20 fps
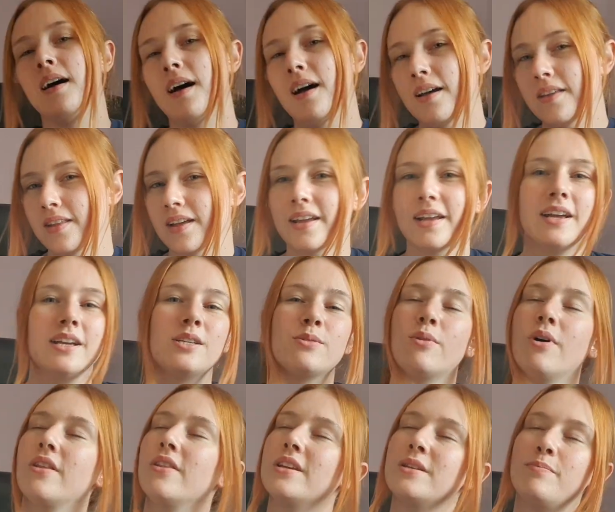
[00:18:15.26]
And then guess
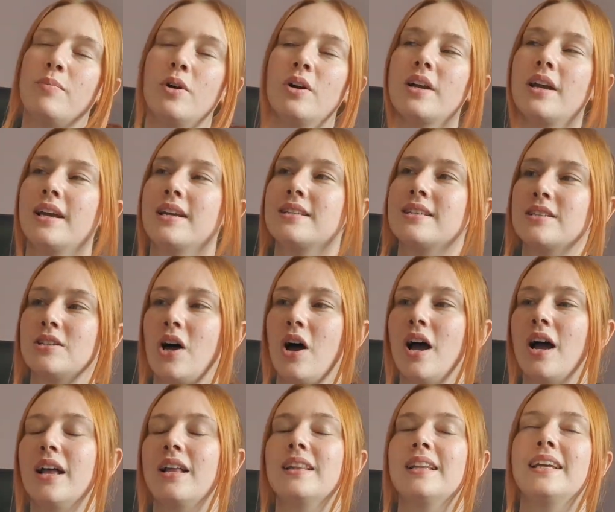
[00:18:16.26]
what? This book is
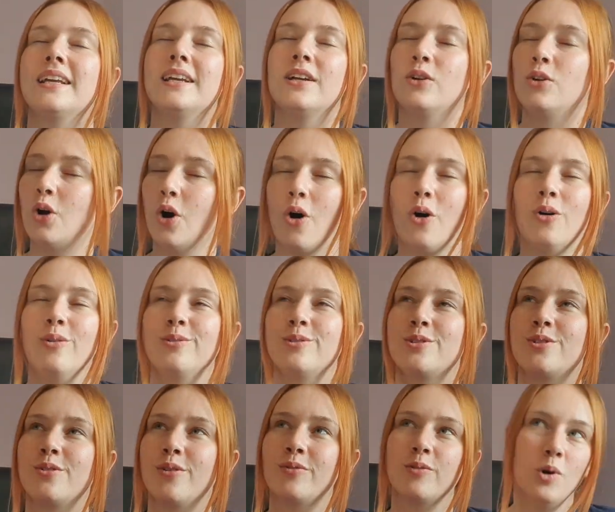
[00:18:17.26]
entirely
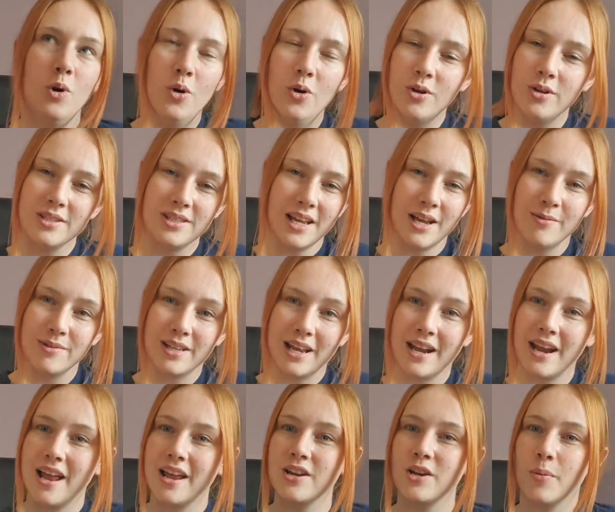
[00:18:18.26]
gold. So of course it was
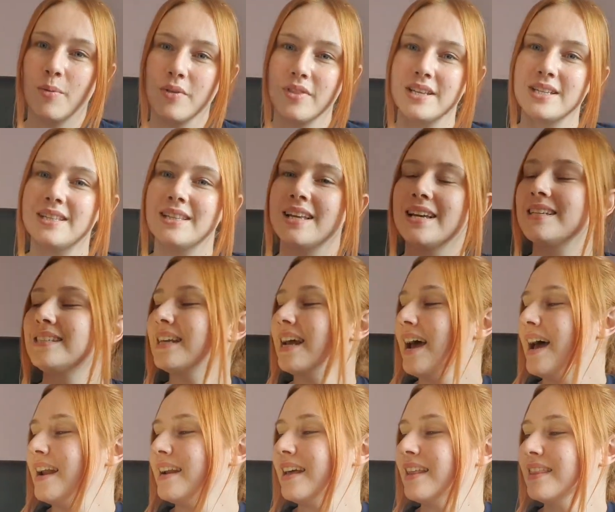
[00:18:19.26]
going to end up on this list.
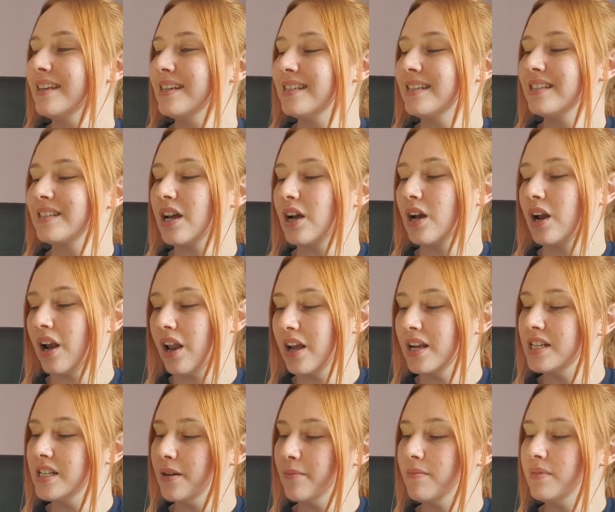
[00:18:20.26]
And this is
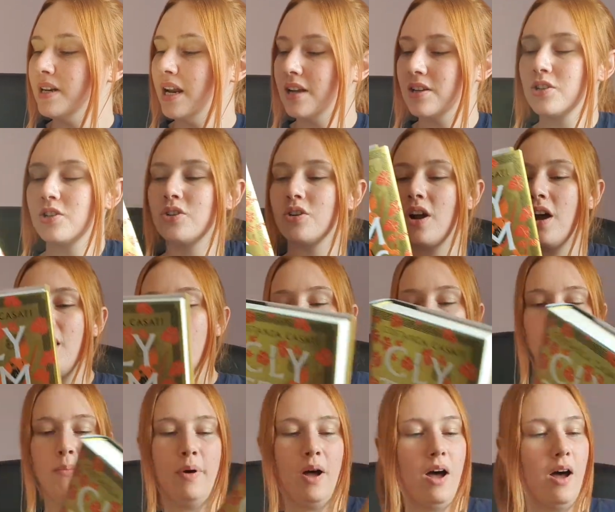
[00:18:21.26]

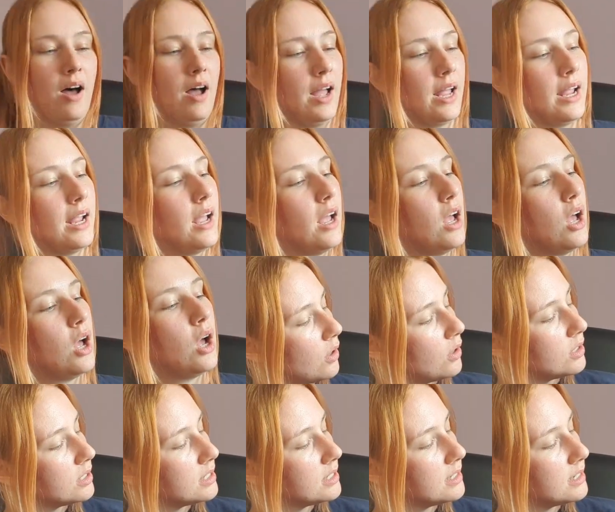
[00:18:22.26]
Clytemnestra by
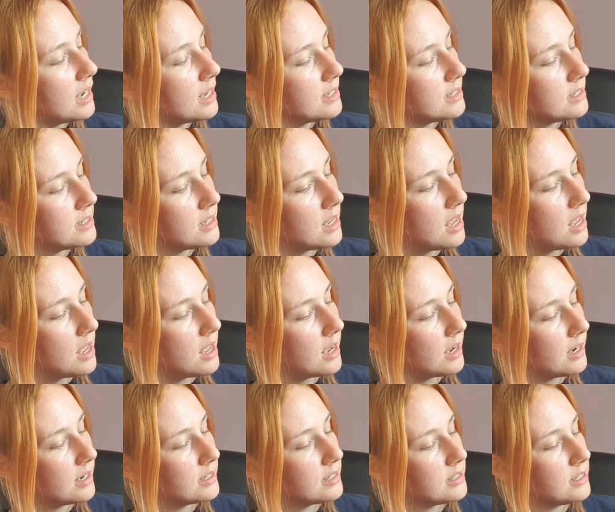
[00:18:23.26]

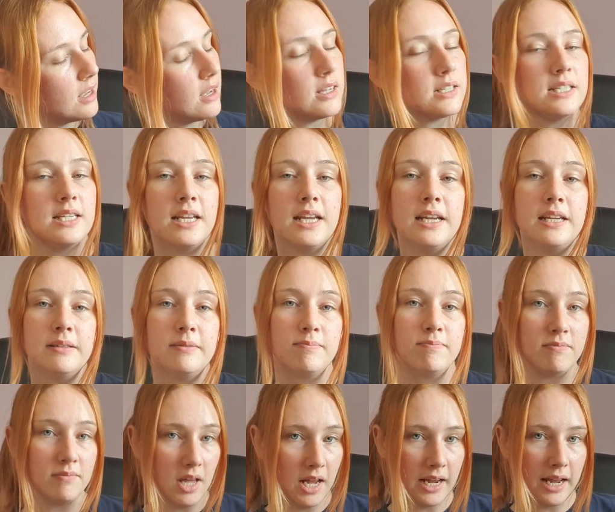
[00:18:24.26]
Costanza Casati.
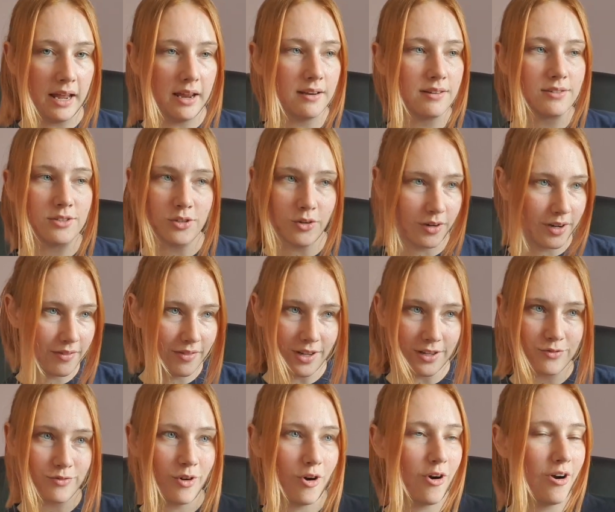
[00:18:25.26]
Again, sorry if
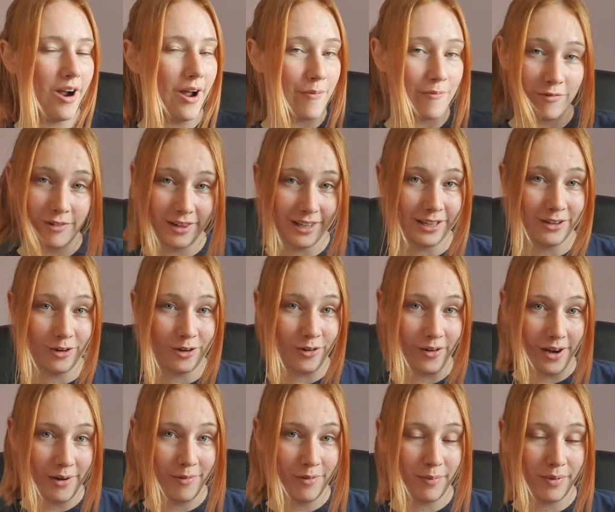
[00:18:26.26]
that's wrong. I'm really not
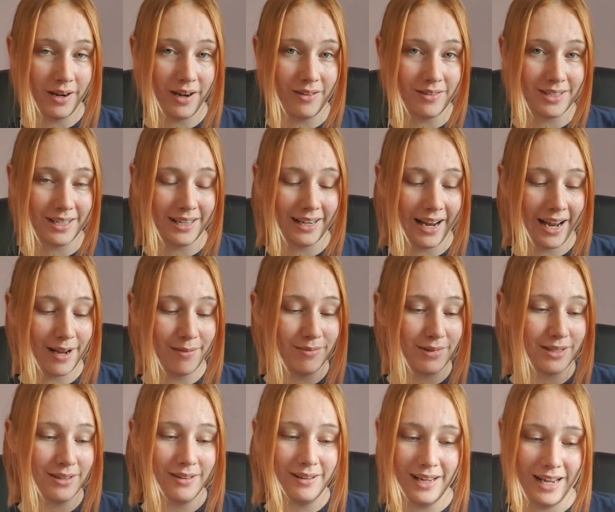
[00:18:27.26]
great with pronouncing
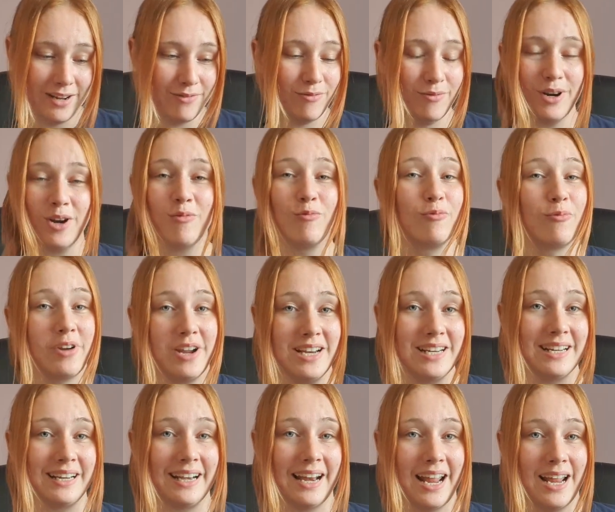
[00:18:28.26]
names. Even when I'm
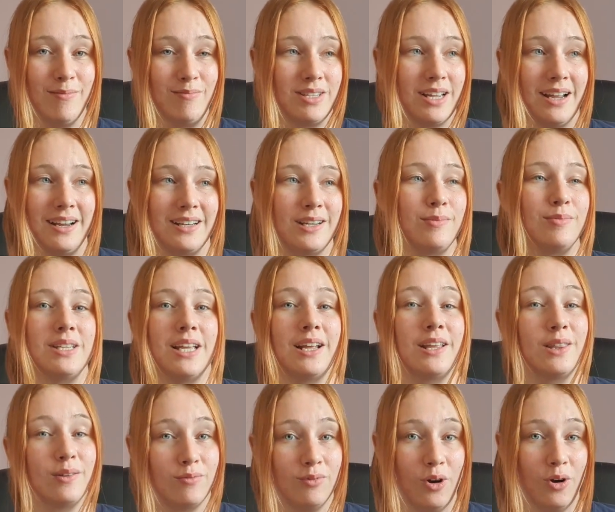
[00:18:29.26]
reading names, I end up
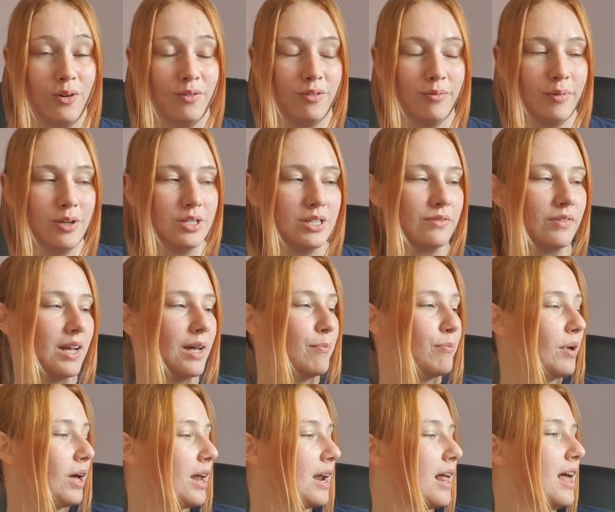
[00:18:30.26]
saying them wrong for most of it.
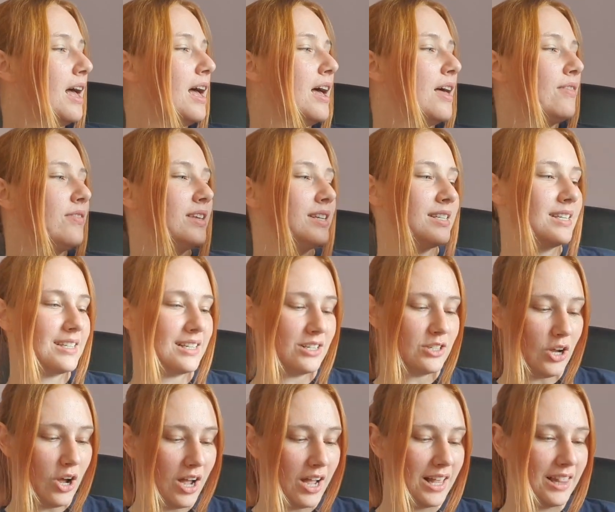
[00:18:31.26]
But this is
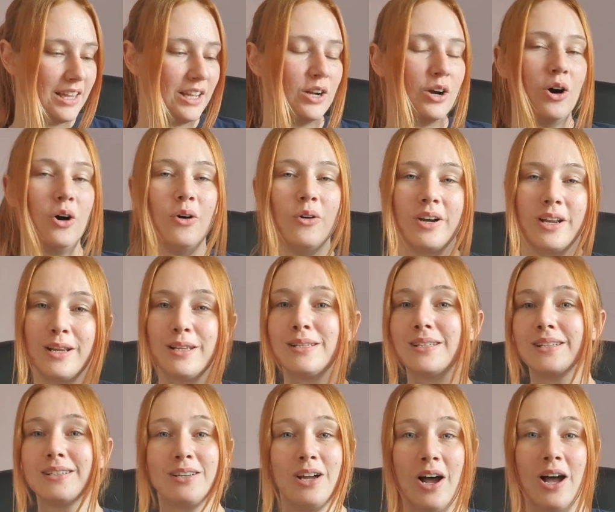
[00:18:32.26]
entirely gold. It
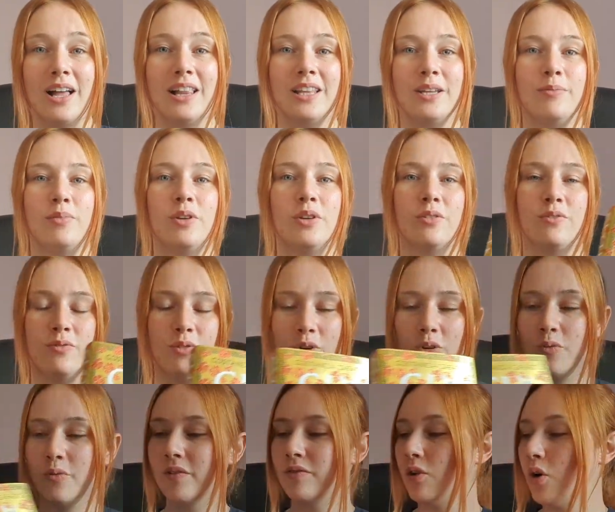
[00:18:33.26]
is entirely
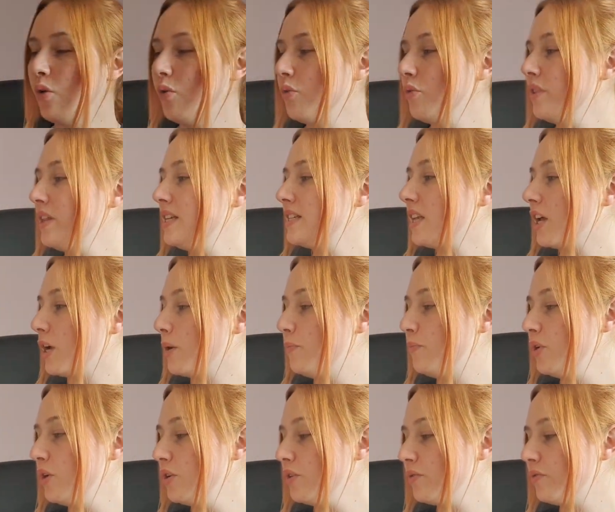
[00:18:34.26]
beautiful. We've got all these like
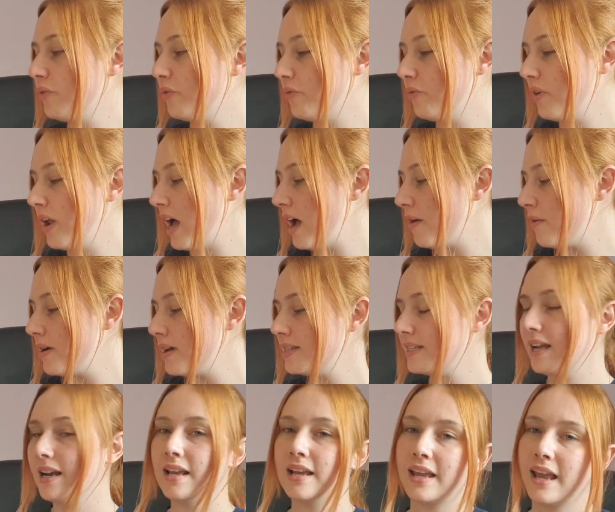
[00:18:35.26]
beautiful
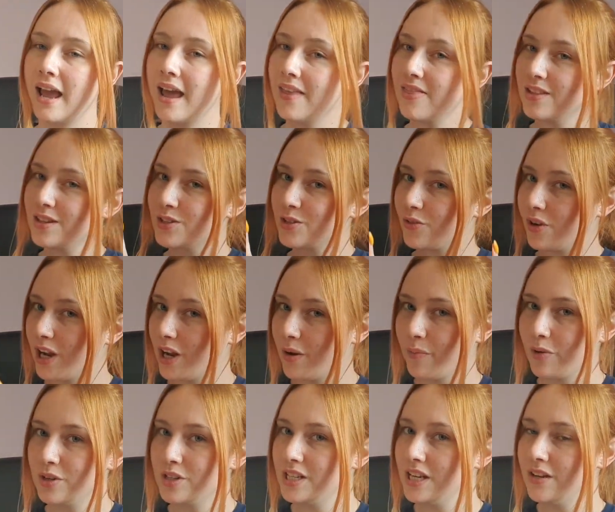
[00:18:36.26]
flowers. And again, this Greek
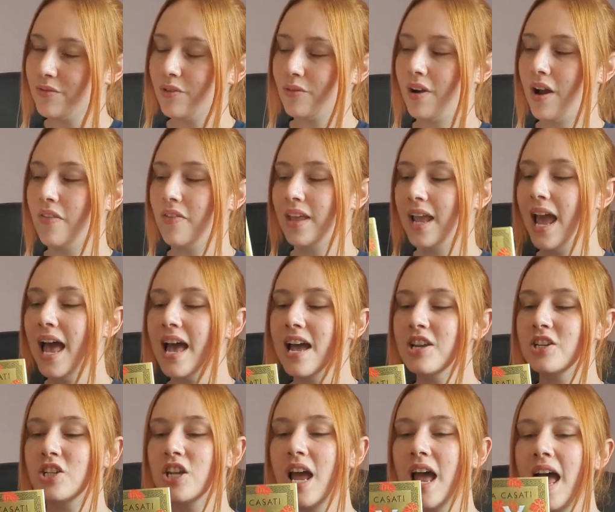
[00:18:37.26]
motif around the
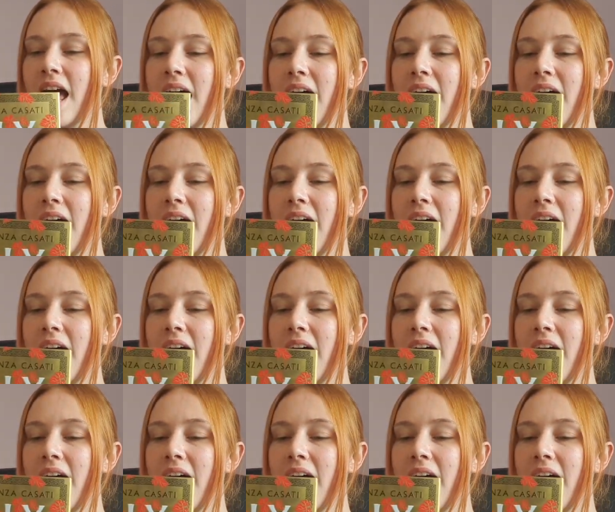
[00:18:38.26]
edge.